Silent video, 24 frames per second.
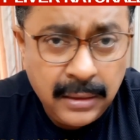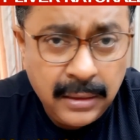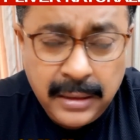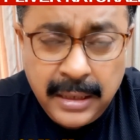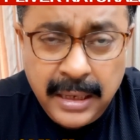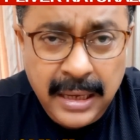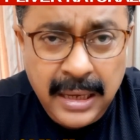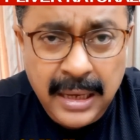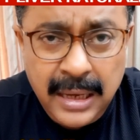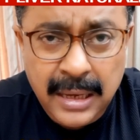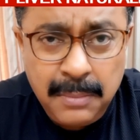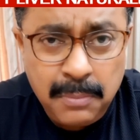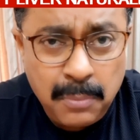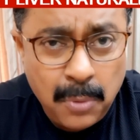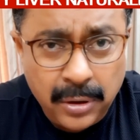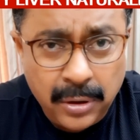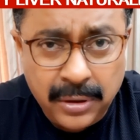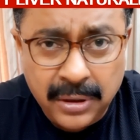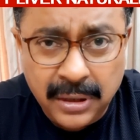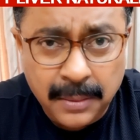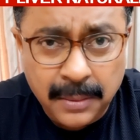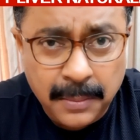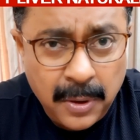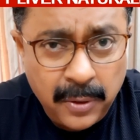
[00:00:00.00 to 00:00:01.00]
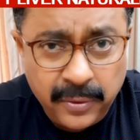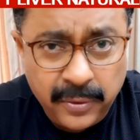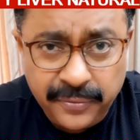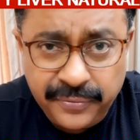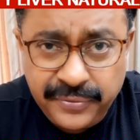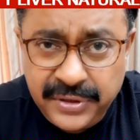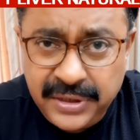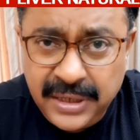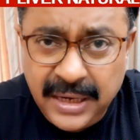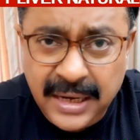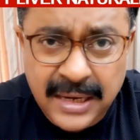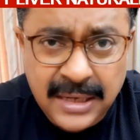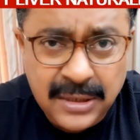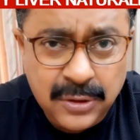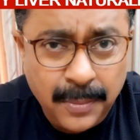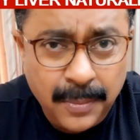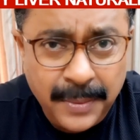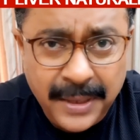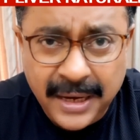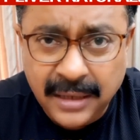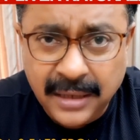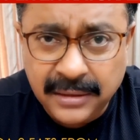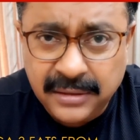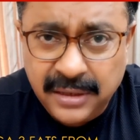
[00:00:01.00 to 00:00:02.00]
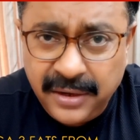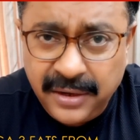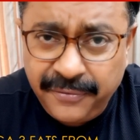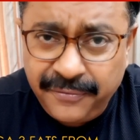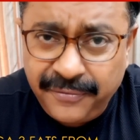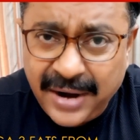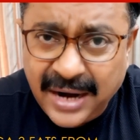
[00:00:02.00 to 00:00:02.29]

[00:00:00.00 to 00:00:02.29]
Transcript: Ghee, moderate amount of cheese, omega-3